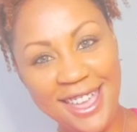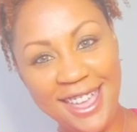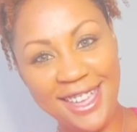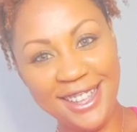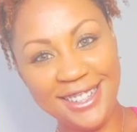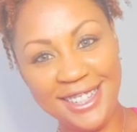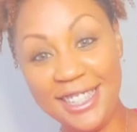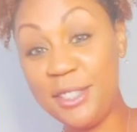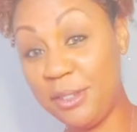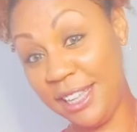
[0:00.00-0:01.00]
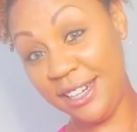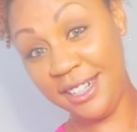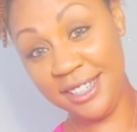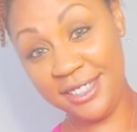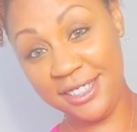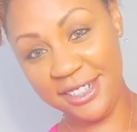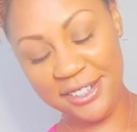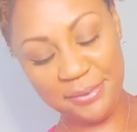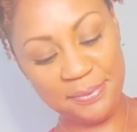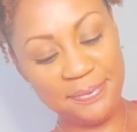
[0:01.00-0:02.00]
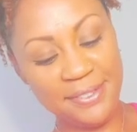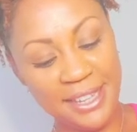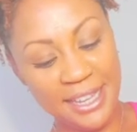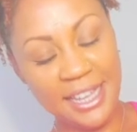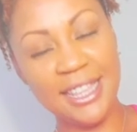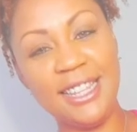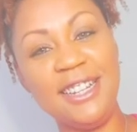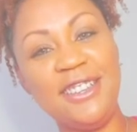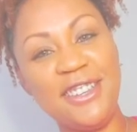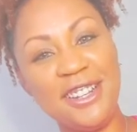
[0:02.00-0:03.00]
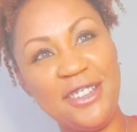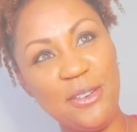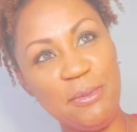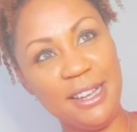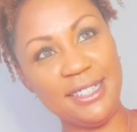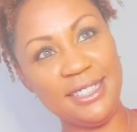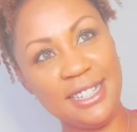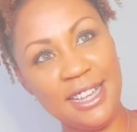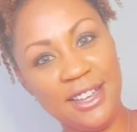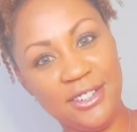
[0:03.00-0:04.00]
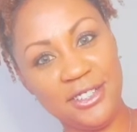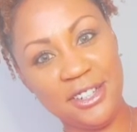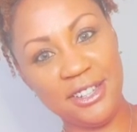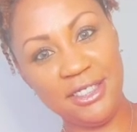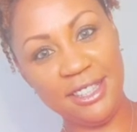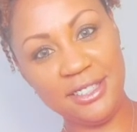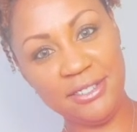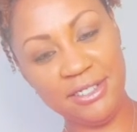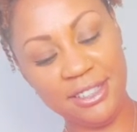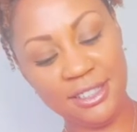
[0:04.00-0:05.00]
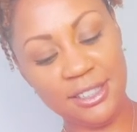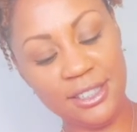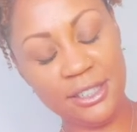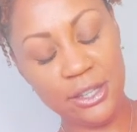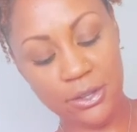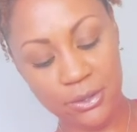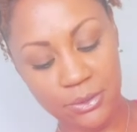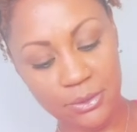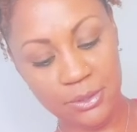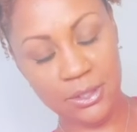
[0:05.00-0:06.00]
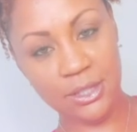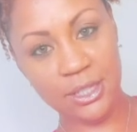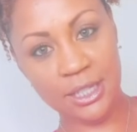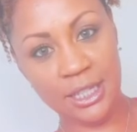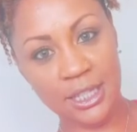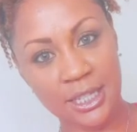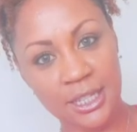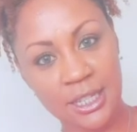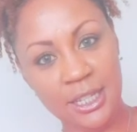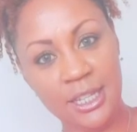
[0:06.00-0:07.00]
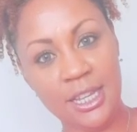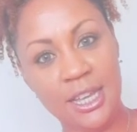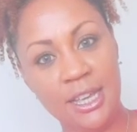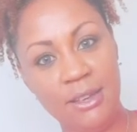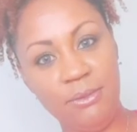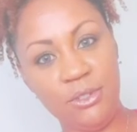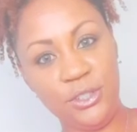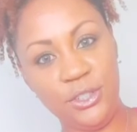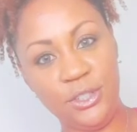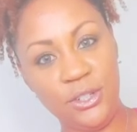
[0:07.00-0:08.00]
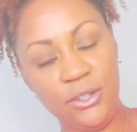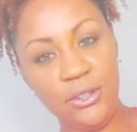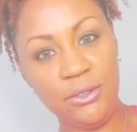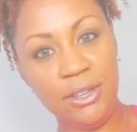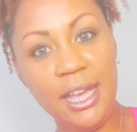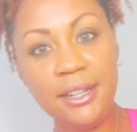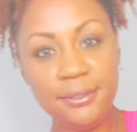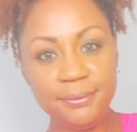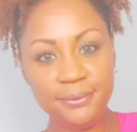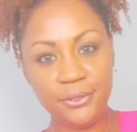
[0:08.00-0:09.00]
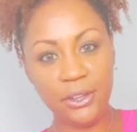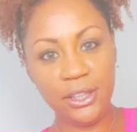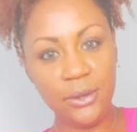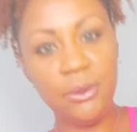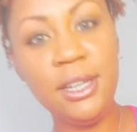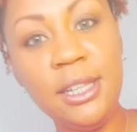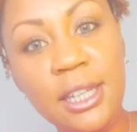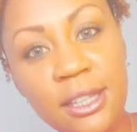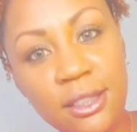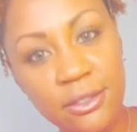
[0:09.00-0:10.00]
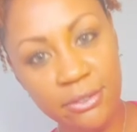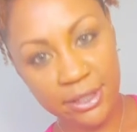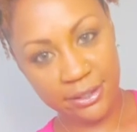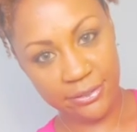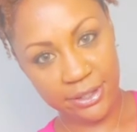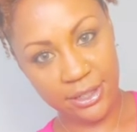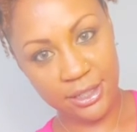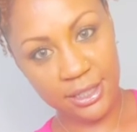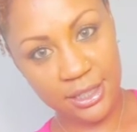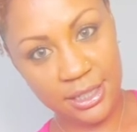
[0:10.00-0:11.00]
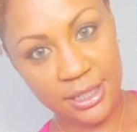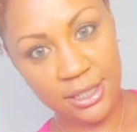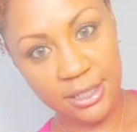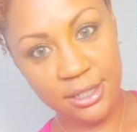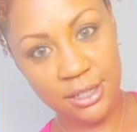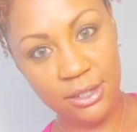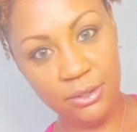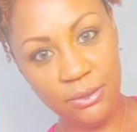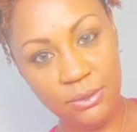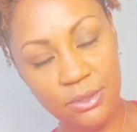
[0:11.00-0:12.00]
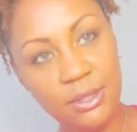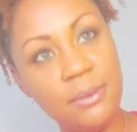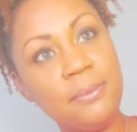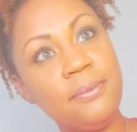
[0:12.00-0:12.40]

And that's what lighting does to you. Then you could go back down on this one. So I will show you again really quickly the 3 different tones.